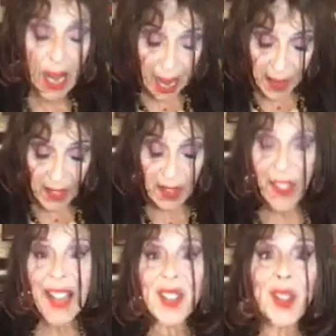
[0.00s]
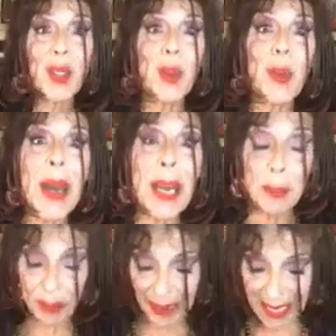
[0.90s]
I think that's a
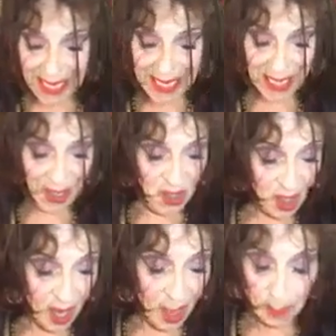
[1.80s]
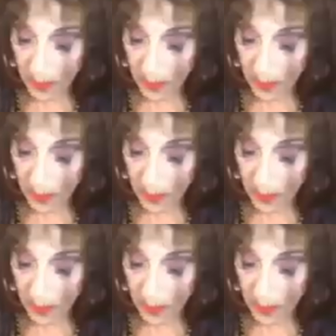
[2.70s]
great place to stop.